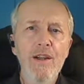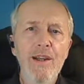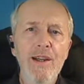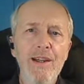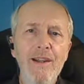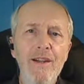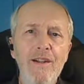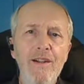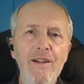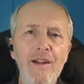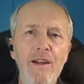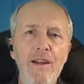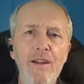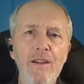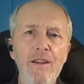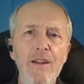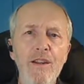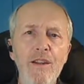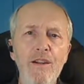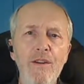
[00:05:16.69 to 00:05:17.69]
and I
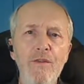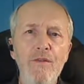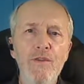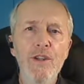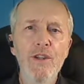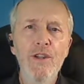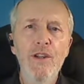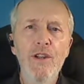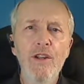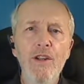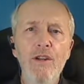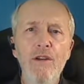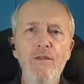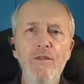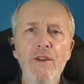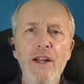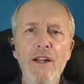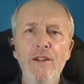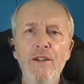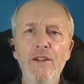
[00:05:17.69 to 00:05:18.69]
think of the city of
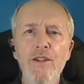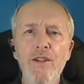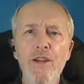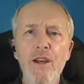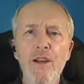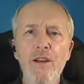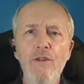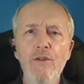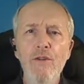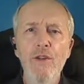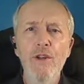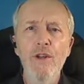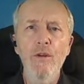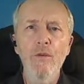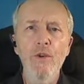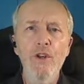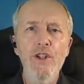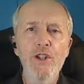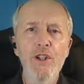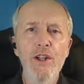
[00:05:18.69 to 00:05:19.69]
Alexandria,
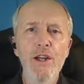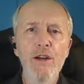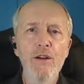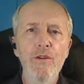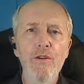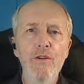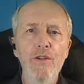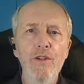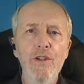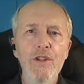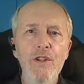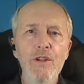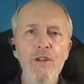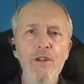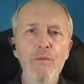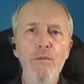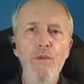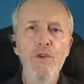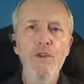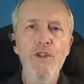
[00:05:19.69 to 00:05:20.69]
which now you can see
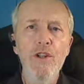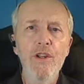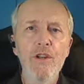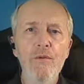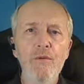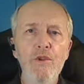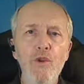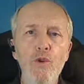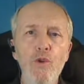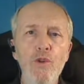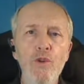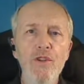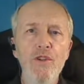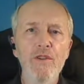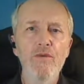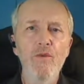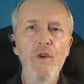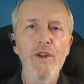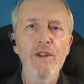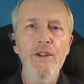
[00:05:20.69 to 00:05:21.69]
museum tours
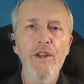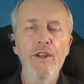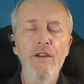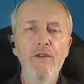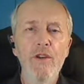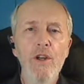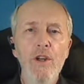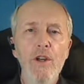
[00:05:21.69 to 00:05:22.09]
of what they